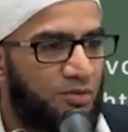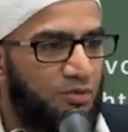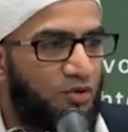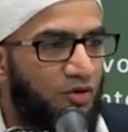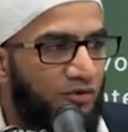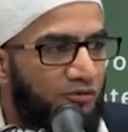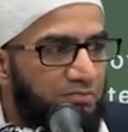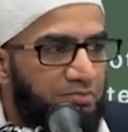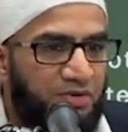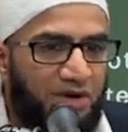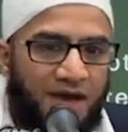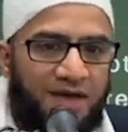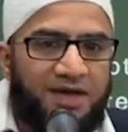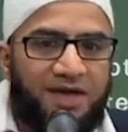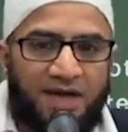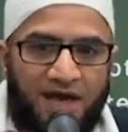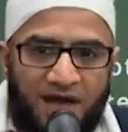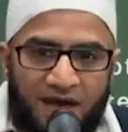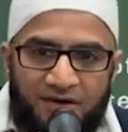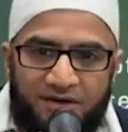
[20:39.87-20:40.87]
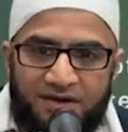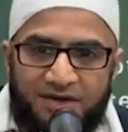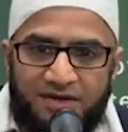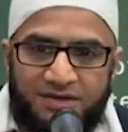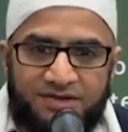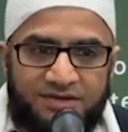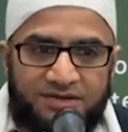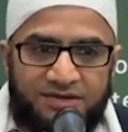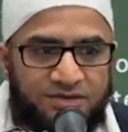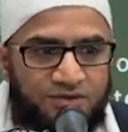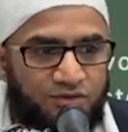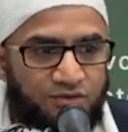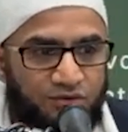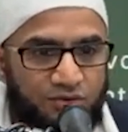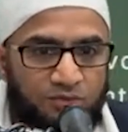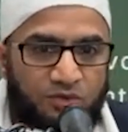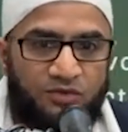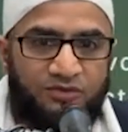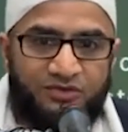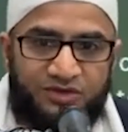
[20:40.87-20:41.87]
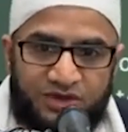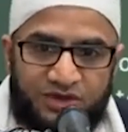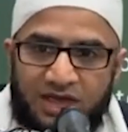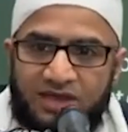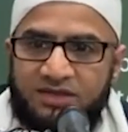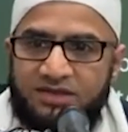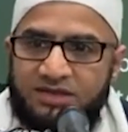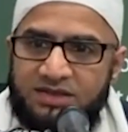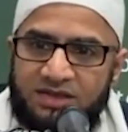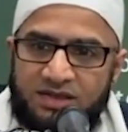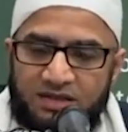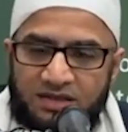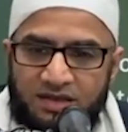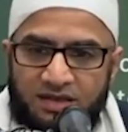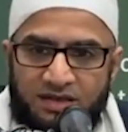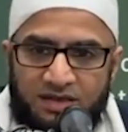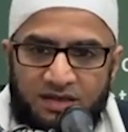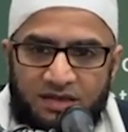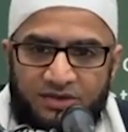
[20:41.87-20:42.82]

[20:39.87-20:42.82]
remove pride and arrogance, to remove jealousy.